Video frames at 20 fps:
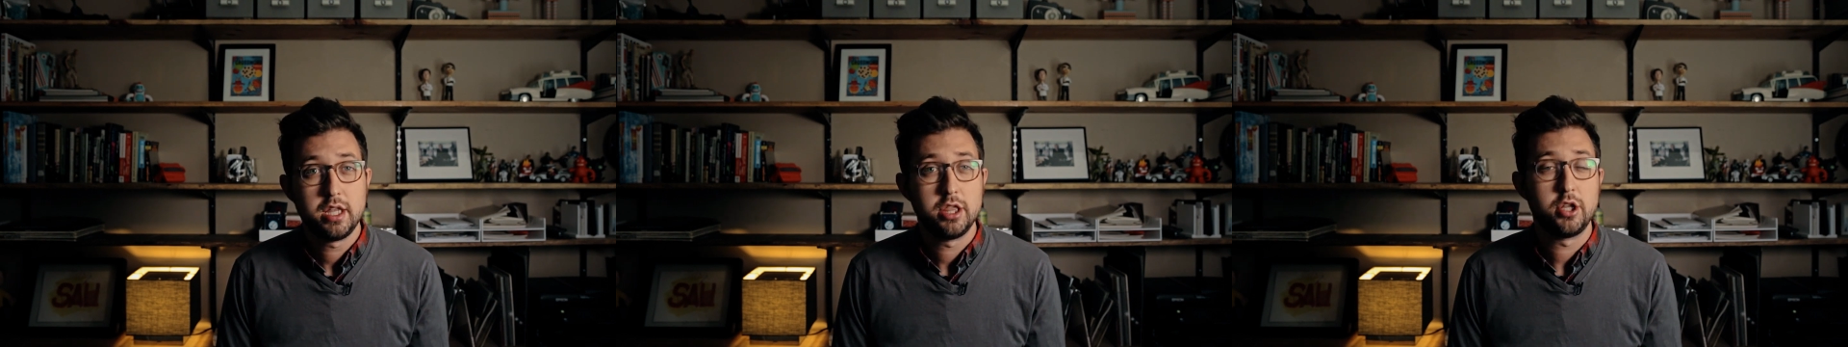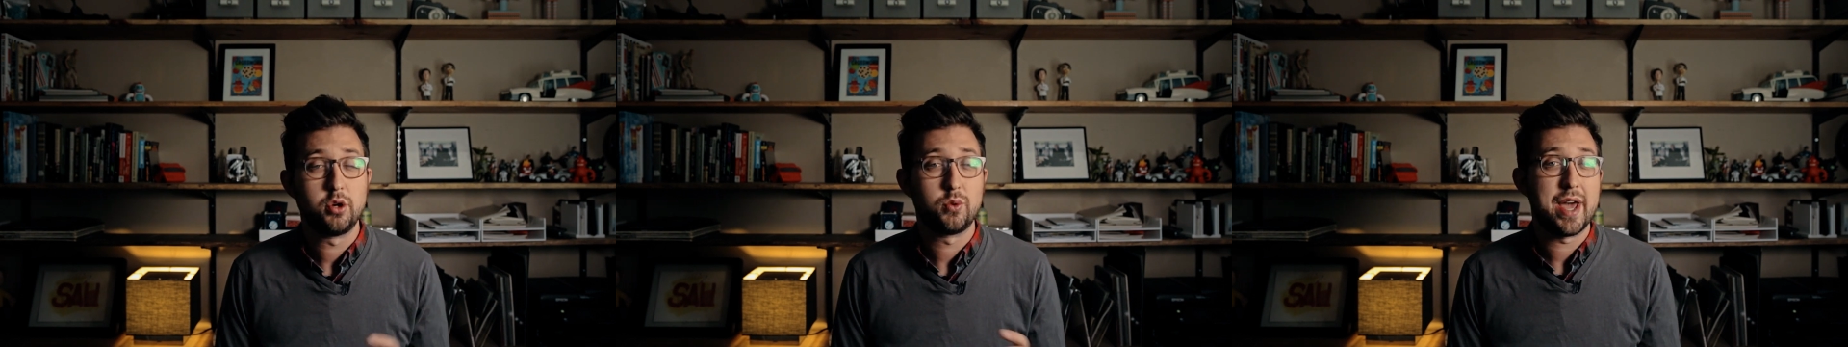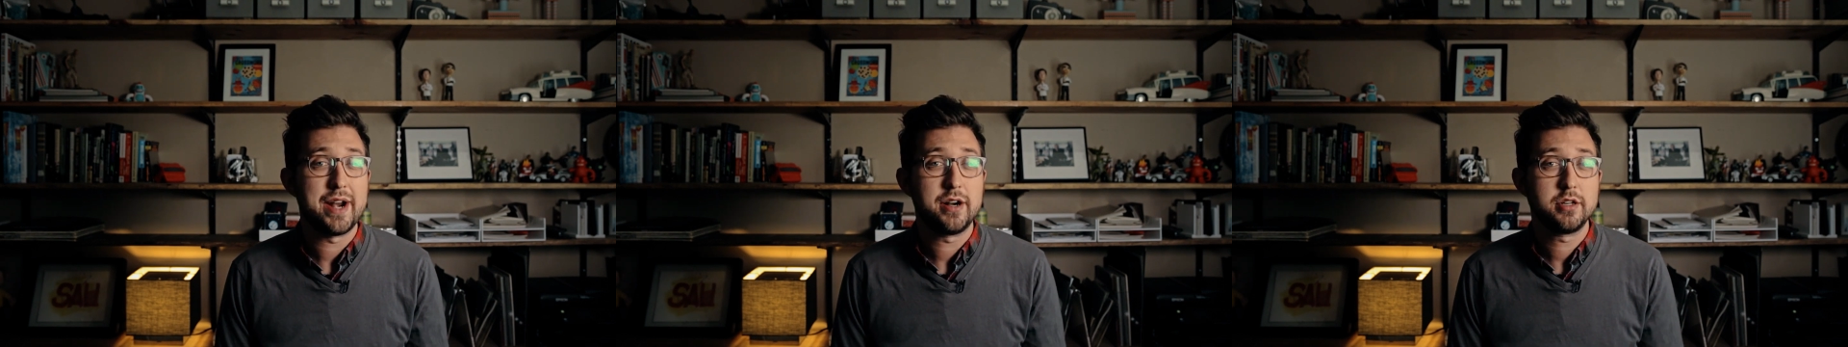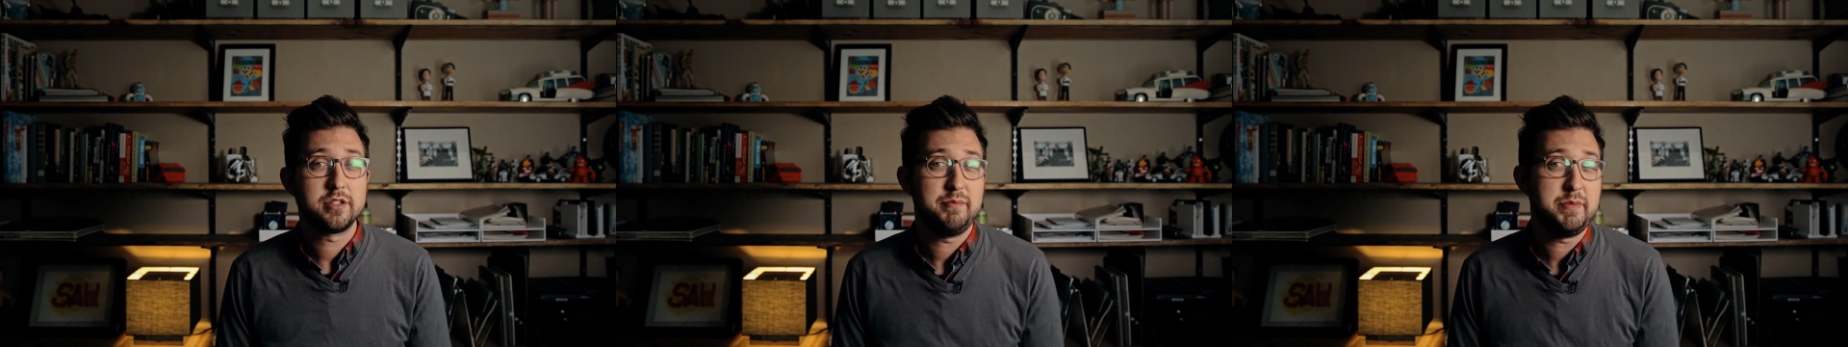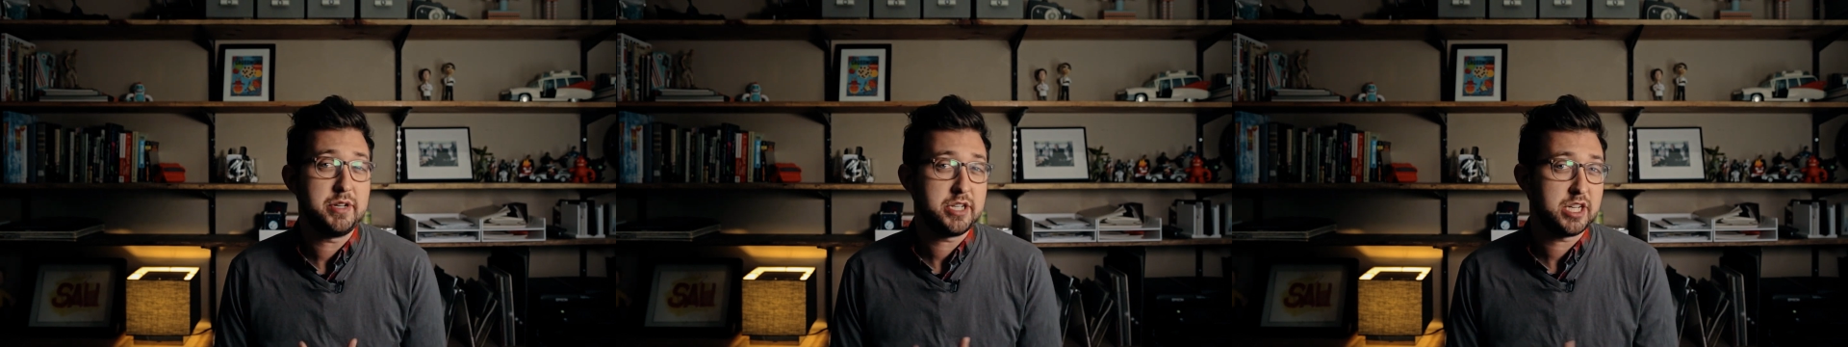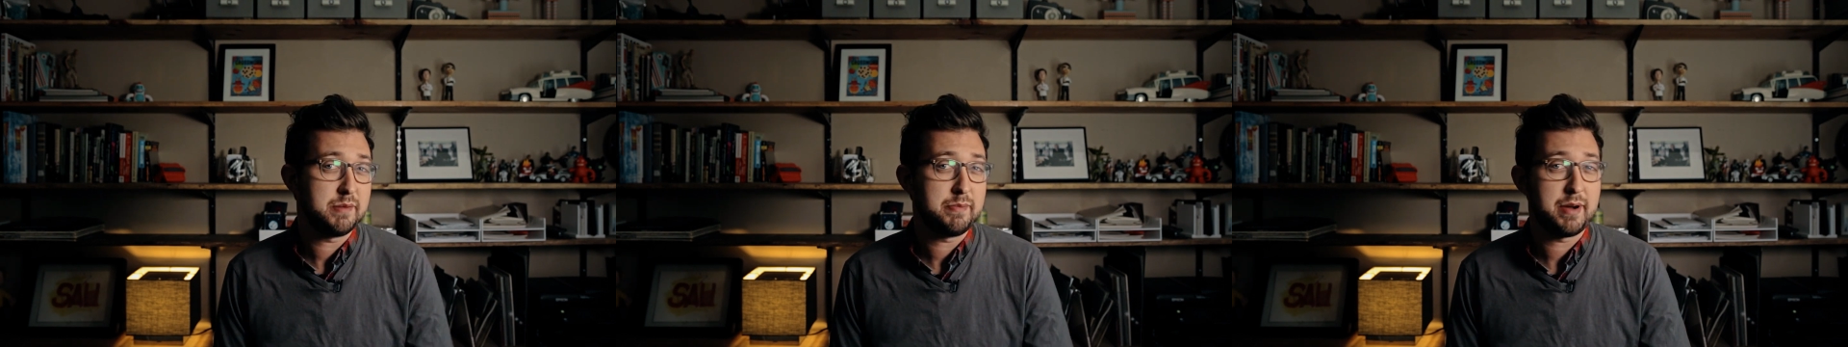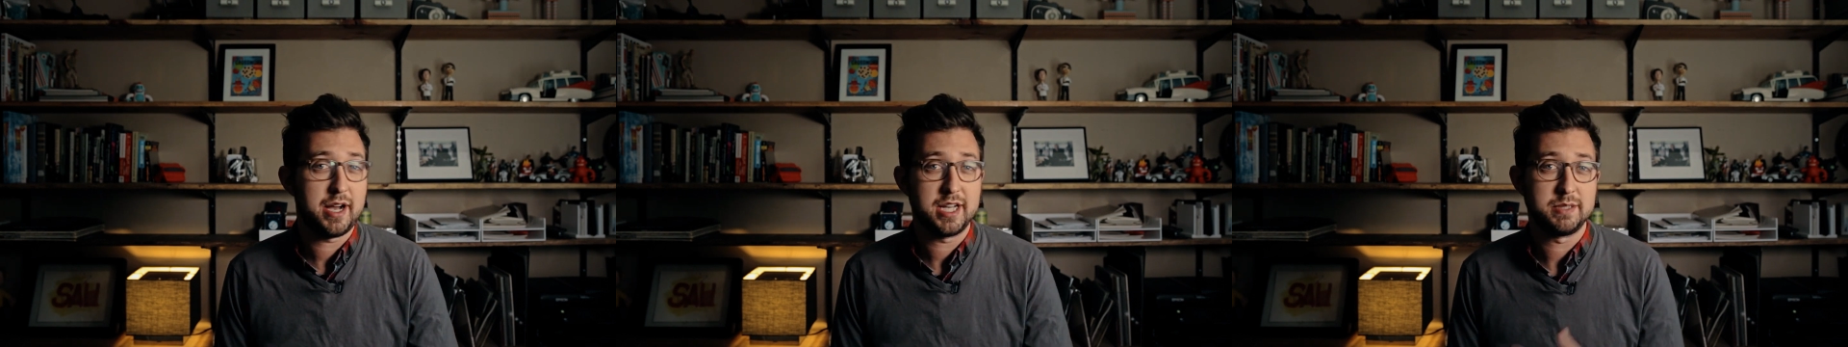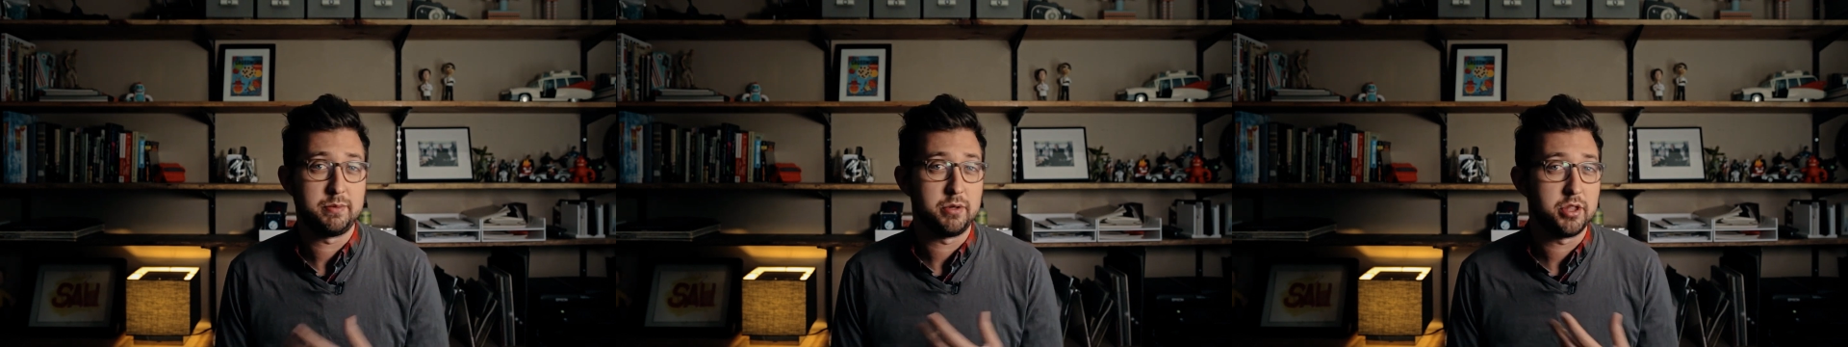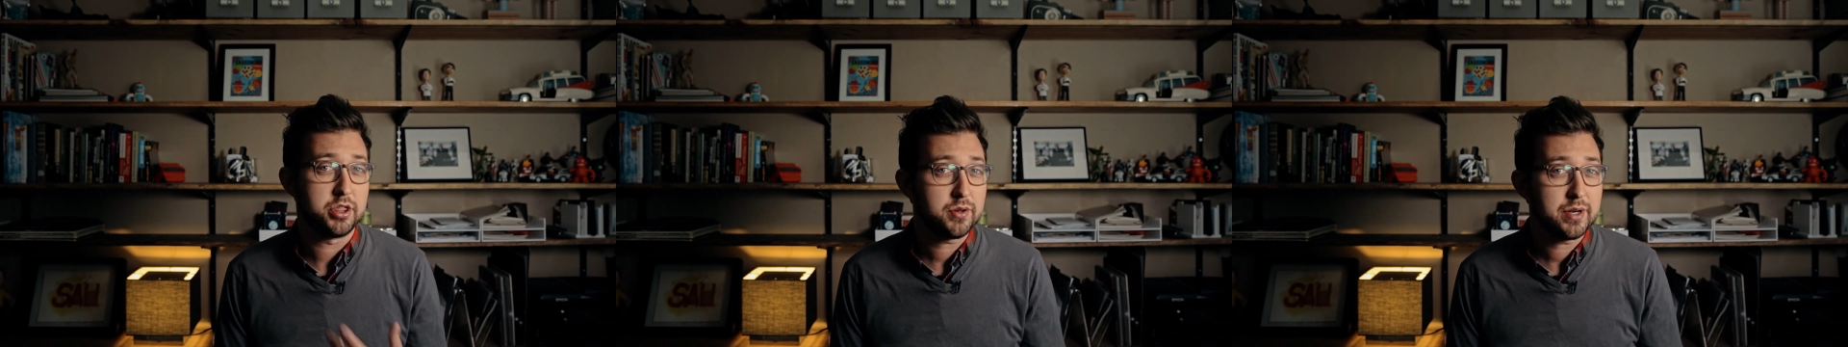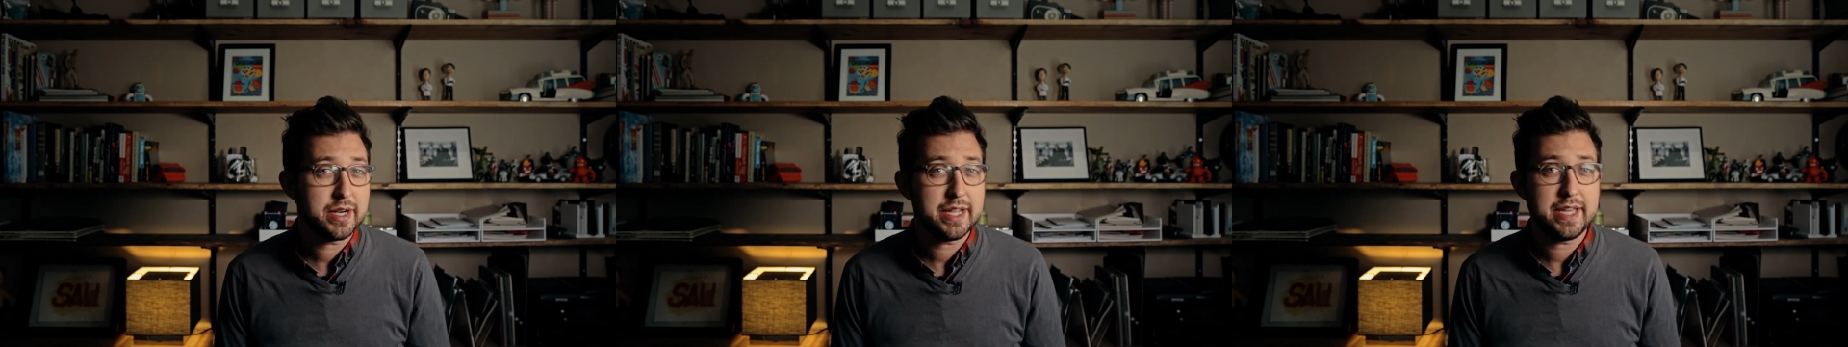the writers of Mission Impossible
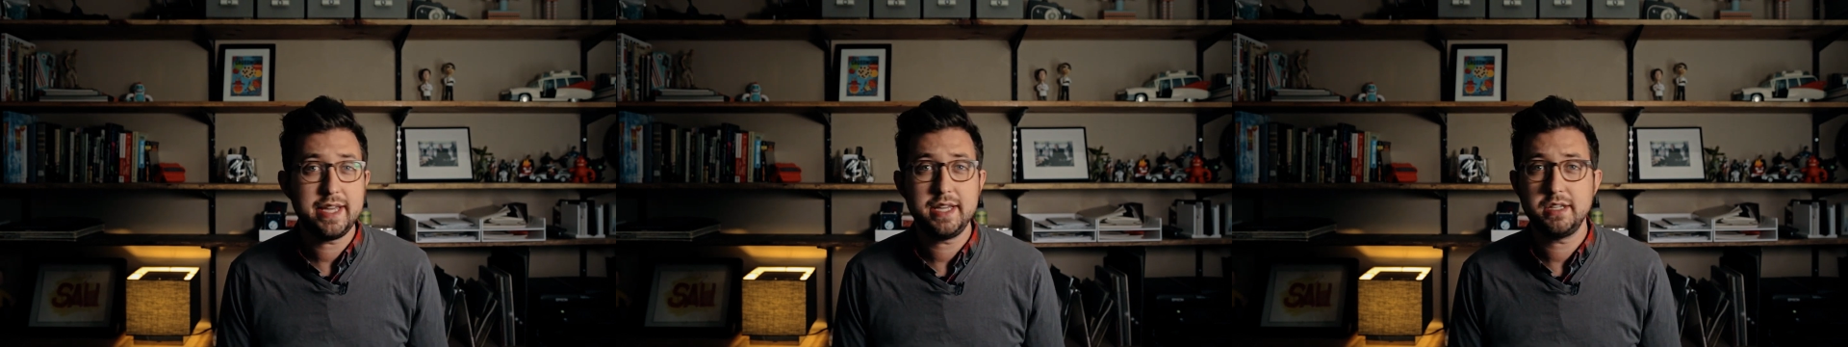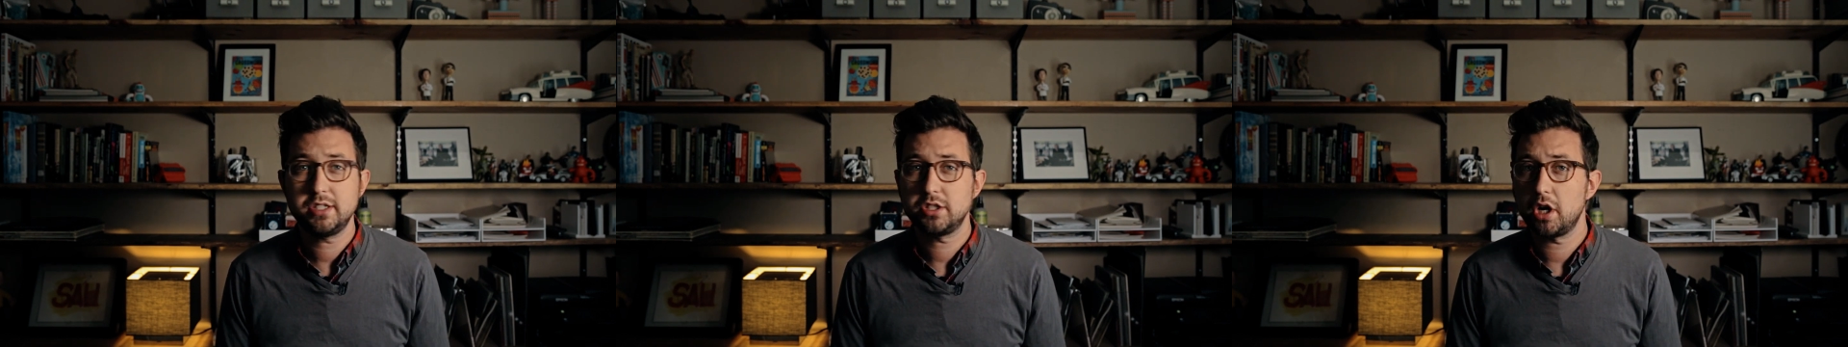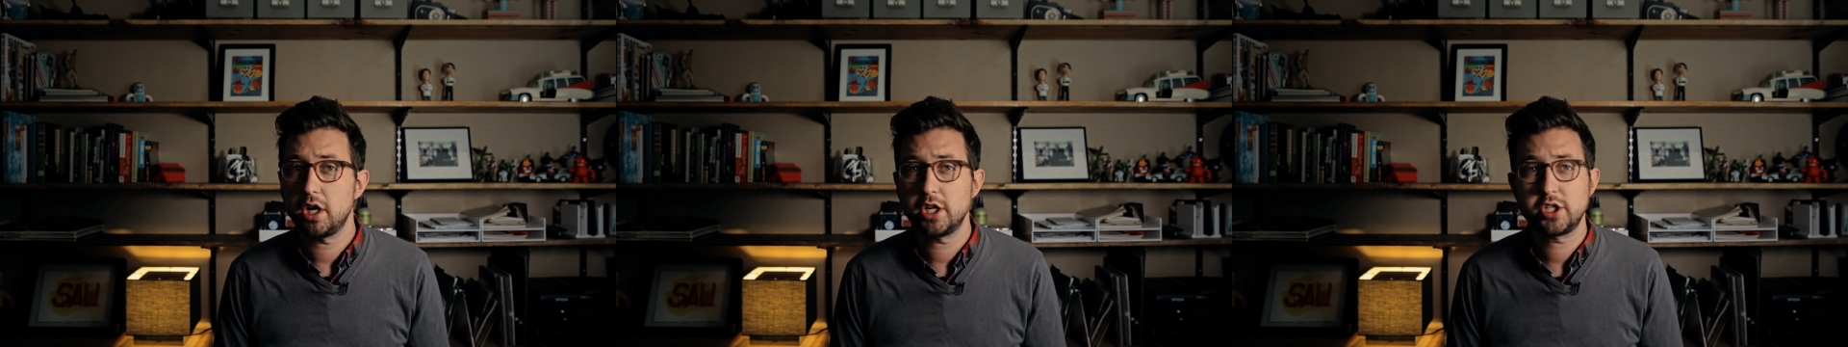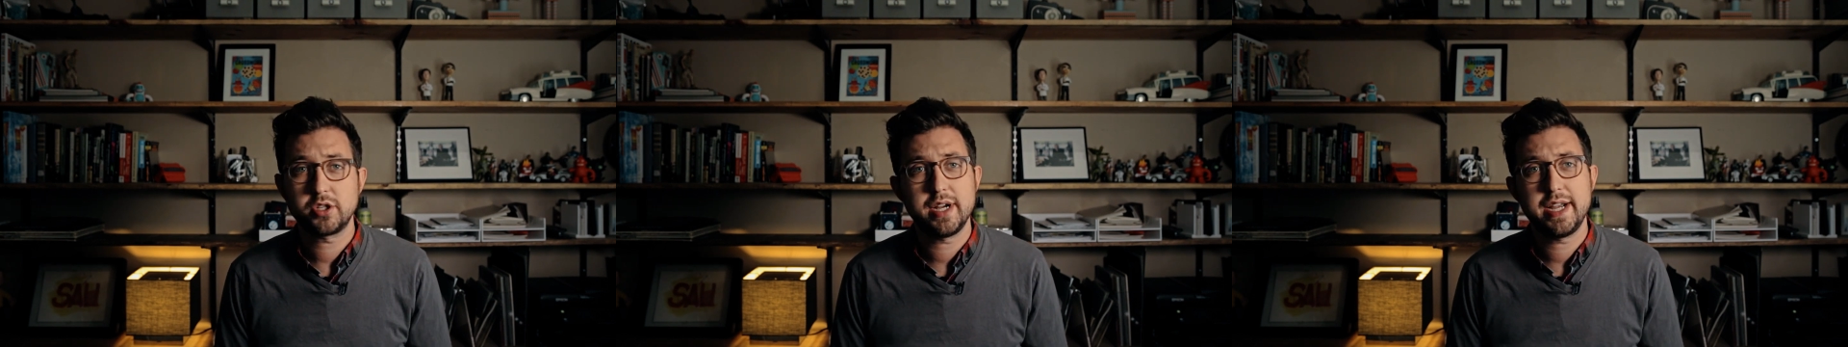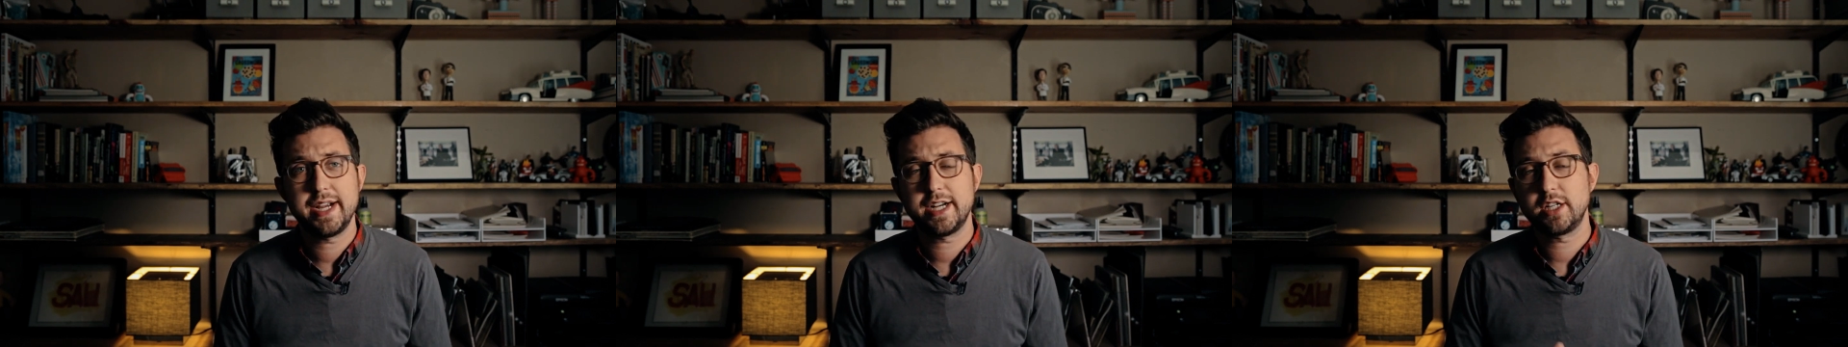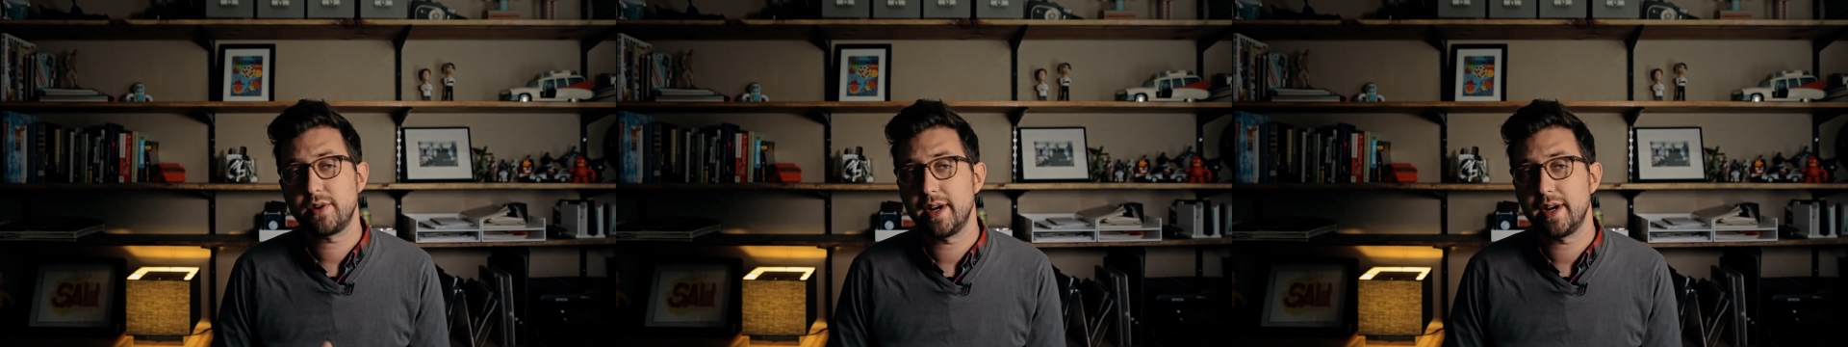3, Star Trek,